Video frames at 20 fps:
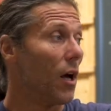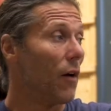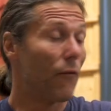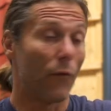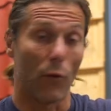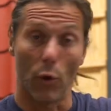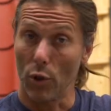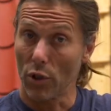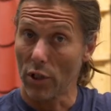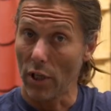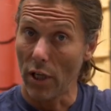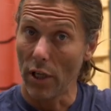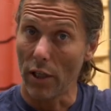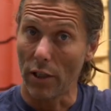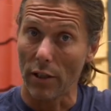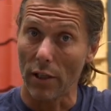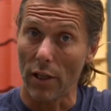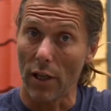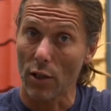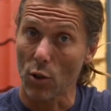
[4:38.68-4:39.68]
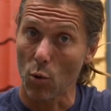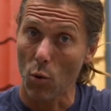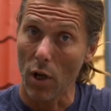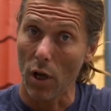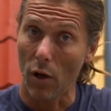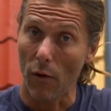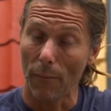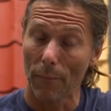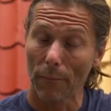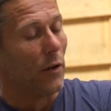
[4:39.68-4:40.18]
first aid as
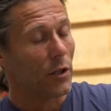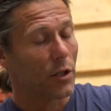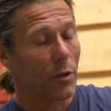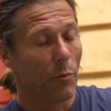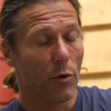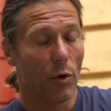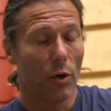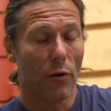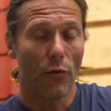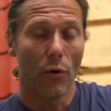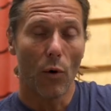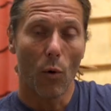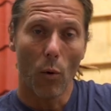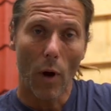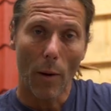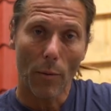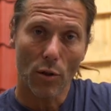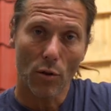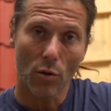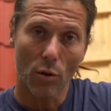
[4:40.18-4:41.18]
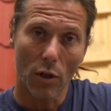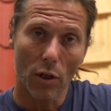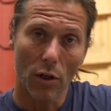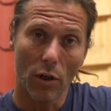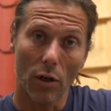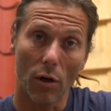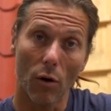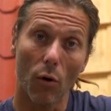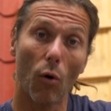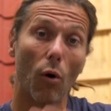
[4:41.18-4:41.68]
well. There's a beautiful web
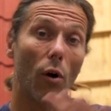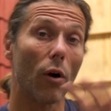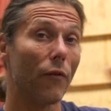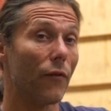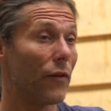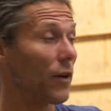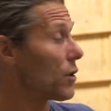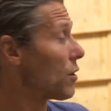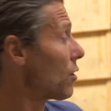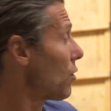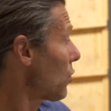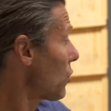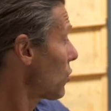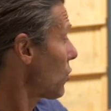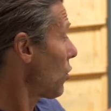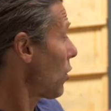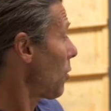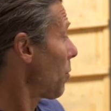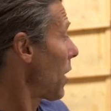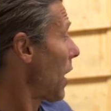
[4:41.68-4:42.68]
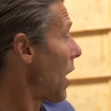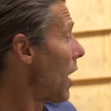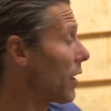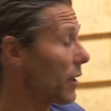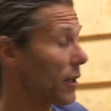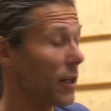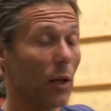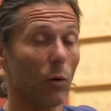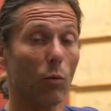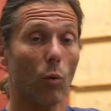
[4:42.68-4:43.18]
store or a physical store
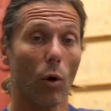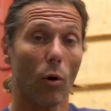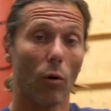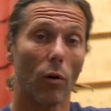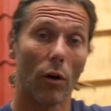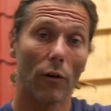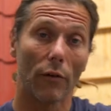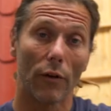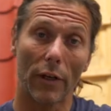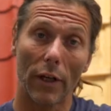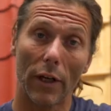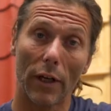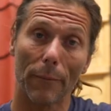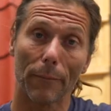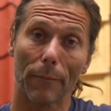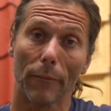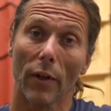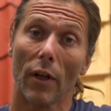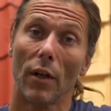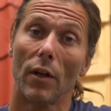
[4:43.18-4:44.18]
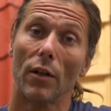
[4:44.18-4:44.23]
behind that wall over there.